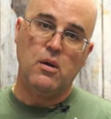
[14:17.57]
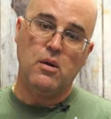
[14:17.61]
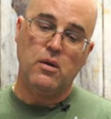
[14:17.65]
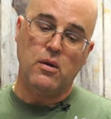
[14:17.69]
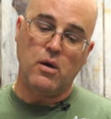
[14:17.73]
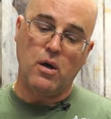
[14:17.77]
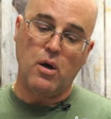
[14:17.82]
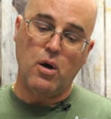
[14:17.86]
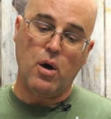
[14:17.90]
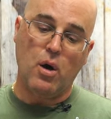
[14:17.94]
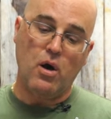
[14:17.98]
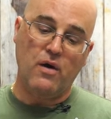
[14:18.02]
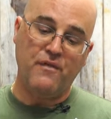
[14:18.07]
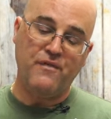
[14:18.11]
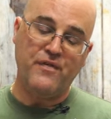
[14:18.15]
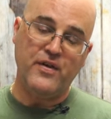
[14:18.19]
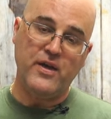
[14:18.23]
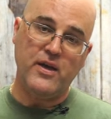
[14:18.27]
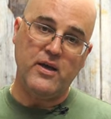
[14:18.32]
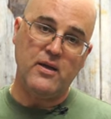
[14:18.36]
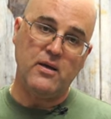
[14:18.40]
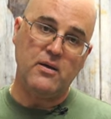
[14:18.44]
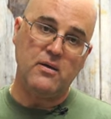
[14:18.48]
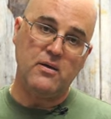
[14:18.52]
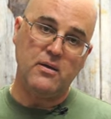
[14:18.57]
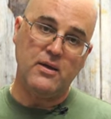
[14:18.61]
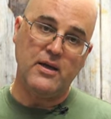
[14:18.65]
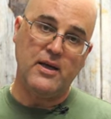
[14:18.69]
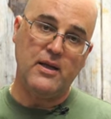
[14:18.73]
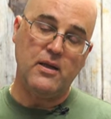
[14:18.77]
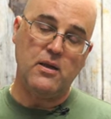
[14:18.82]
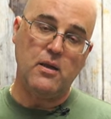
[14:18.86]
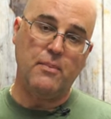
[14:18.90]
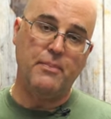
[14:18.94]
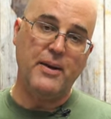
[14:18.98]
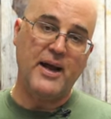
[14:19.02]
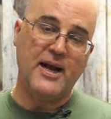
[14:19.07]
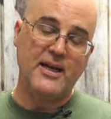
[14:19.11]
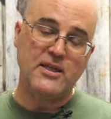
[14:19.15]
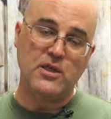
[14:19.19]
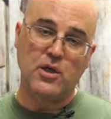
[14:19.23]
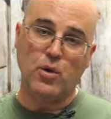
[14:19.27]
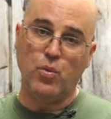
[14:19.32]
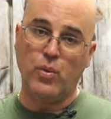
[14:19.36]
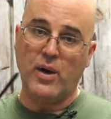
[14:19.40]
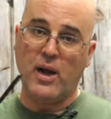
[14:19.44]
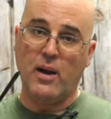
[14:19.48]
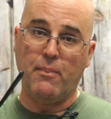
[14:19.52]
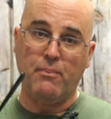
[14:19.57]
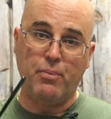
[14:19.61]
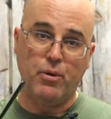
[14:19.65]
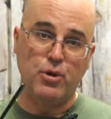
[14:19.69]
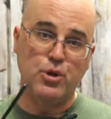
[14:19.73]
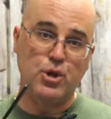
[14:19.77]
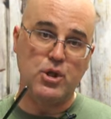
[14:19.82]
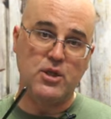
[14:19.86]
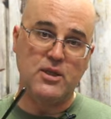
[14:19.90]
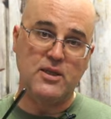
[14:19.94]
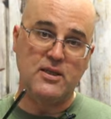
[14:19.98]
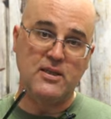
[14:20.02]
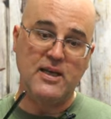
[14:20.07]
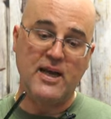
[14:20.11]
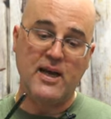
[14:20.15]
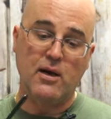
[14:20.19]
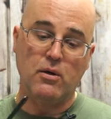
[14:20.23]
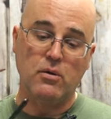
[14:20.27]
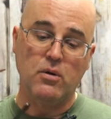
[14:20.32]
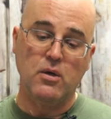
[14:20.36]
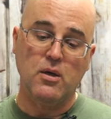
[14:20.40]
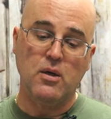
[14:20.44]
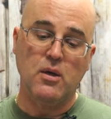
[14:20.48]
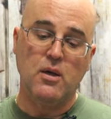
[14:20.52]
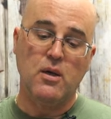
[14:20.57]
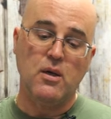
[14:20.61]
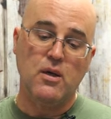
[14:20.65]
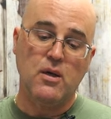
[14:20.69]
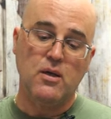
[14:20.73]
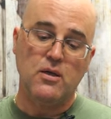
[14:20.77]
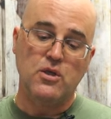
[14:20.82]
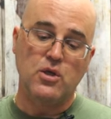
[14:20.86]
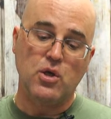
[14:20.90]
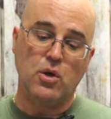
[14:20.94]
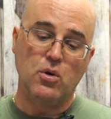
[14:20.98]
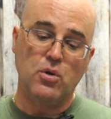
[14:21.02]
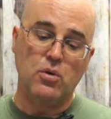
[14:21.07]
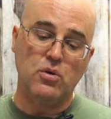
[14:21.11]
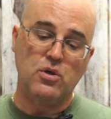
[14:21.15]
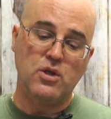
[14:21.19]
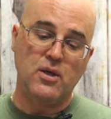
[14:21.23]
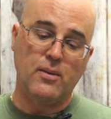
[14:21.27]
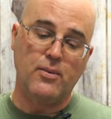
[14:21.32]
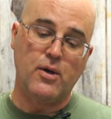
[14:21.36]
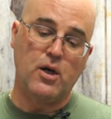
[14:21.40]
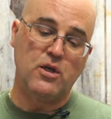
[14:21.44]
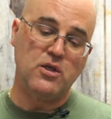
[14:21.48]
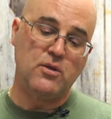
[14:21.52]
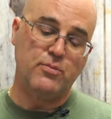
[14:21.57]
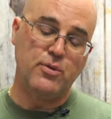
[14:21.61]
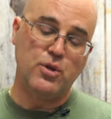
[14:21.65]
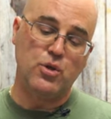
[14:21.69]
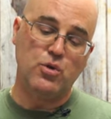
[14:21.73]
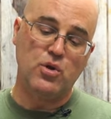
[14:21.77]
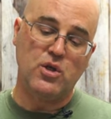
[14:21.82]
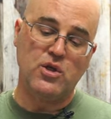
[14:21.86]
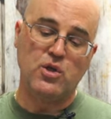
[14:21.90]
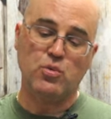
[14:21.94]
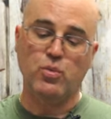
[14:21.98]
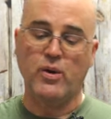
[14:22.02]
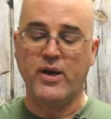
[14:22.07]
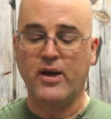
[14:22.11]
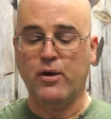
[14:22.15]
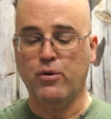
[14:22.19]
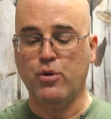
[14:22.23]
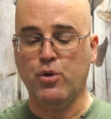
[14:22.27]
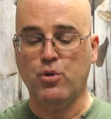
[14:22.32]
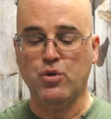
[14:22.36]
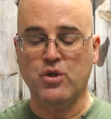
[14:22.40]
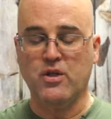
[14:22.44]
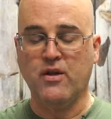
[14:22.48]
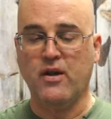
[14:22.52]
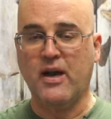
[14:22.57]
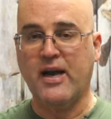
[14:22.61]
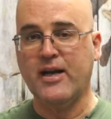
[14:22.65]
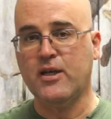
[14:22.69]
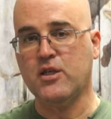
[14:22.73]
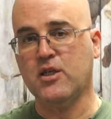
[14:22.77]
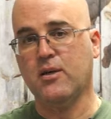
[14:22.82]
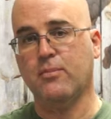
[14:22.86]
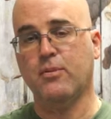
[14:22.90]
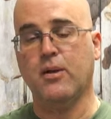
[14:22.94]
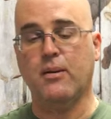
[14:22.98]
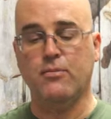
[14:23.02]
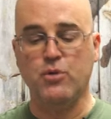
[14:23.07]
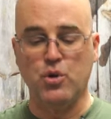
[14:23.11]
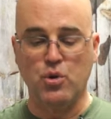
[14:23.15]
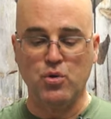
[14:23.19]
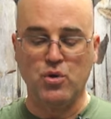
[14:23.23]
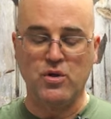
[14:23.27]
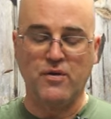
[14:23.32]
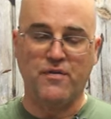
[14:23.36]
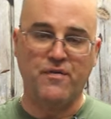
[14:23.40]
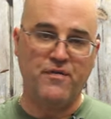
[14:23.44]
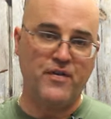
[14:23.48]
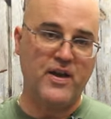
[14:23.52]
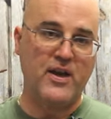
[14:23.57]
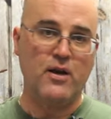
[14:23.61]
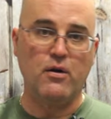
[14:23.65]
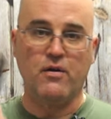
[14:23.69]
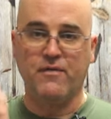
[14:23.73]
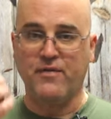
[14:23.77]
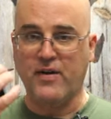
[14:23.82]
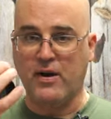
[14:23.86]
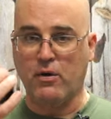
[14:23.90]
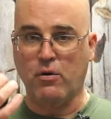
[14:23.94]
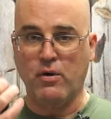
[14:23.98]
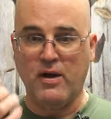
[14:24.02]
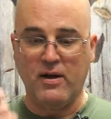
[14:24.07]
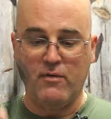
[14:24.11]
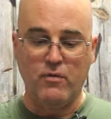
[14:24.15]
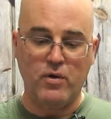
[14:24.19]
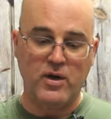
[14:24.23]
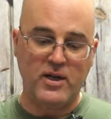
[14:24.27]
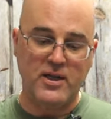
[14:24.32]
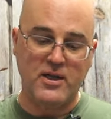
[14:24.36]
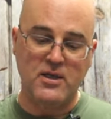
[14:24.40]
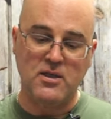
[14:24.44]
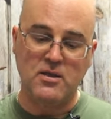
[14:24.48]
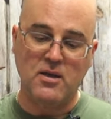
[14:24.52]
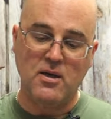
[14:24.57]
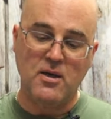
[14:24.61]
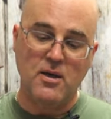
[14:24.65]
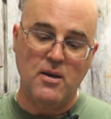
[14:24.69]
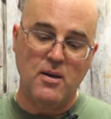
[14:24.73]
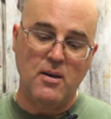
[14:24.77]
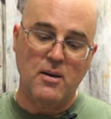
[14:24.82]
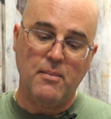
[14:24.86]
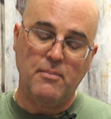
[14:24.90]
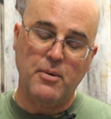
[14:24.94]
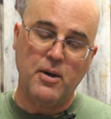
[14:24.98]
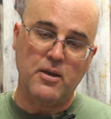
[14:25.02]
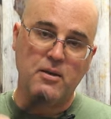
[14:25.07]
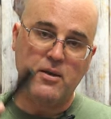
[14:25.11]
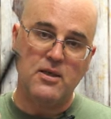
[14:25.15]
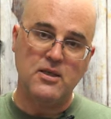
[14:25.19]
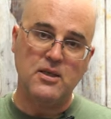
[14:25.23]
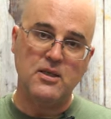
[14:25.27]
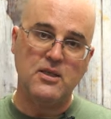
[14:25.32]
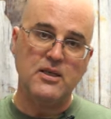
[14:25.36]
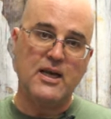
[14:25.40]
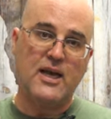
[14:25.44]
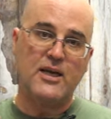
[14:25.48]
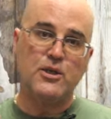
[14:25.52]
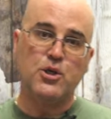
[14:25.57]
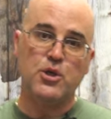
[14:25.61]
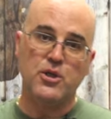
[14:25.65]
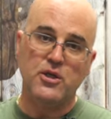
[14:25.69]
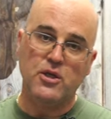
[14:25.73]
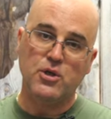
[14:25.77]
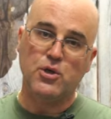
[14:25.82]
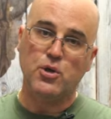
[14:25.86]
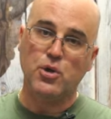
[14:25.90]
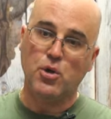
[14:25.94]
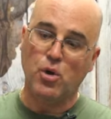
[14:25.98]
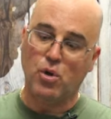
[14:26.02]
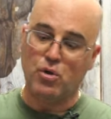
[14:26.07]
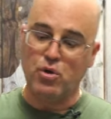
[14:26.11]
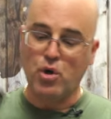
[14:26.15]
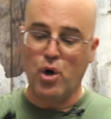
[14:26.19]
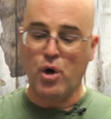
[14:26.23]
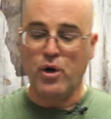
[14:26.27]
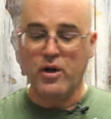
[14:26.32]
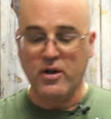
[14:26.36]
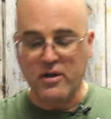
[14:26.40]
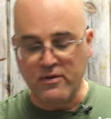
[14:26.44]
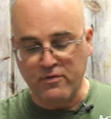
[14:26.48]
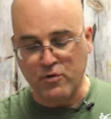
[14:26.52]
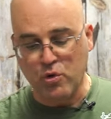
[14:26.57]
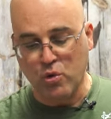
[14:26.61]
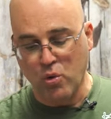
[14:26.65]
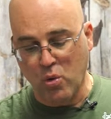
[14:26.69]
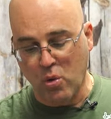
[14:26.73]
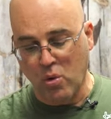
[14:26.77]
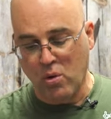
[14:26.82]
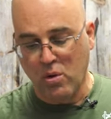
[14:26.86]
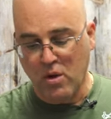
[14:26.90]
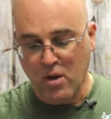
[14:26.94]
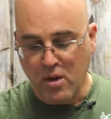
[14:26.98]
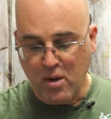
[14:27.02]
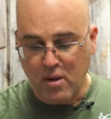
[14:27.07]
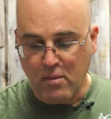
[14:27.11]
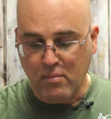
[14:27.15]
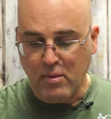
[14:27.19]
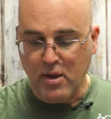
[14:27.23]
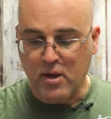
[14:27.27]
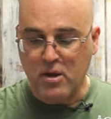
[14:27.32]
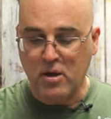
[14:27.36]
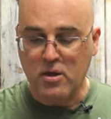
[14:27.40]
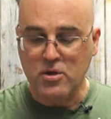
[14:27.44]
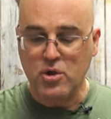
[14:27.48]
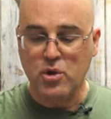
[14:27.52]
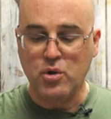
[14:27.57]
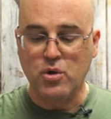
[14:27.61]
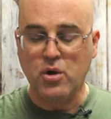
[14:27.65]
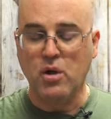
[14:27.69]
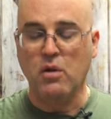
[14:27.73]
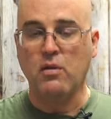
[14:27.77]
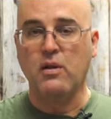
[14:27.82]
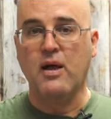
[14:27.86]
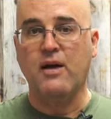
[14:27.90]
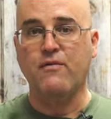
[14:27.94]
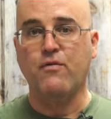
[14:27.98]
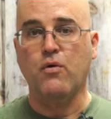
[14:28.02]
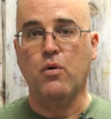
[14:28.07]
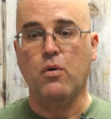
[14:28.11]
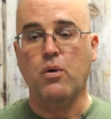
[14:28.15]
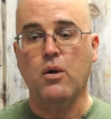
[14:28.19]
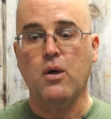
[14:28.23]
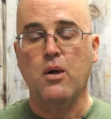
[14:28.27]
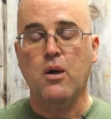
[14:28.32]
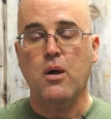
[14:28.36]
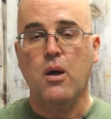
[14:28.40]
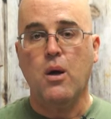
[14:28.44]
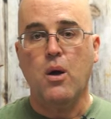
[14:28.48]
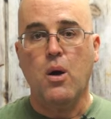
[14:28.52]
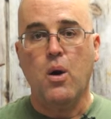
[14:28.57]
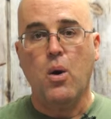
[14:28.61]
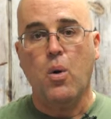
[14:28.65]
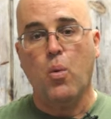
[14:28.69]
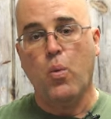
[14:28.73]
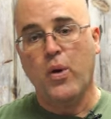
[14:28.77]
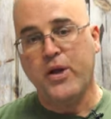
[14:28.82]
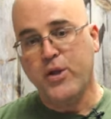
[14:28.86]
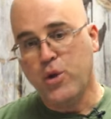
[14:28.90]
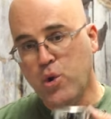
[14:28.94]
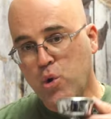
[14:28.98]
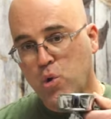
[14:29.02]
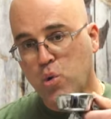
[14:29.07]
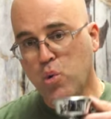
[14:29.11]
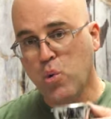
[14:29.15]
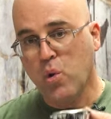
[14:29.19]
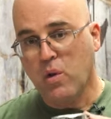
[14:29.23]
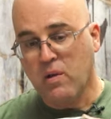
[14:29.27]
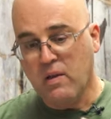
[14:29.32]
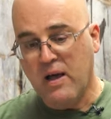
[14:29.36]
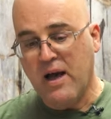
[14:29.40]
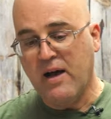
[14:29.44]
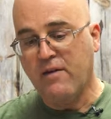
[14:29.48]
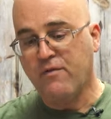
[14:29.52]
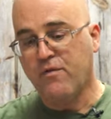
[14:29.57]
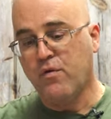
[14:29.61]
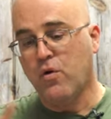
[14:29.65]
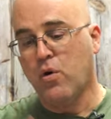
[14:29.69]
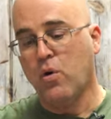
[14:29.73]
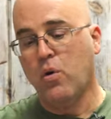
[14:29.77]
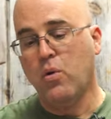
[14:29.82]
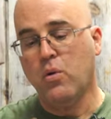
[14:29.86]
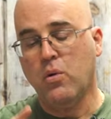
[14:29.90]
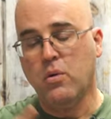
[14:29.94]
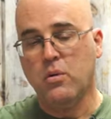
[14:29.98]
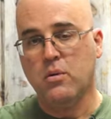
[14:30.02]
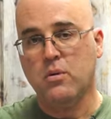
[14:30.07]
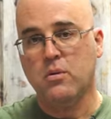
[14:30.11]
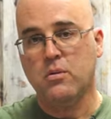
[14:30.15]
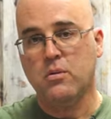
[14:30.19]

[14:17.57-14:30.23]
the coffee in the basket without pushing it down. So some customers use this way, or use the, I sometimes use a finger if I don't have one of these, but this is actually a good alternative tool because you can level. When you level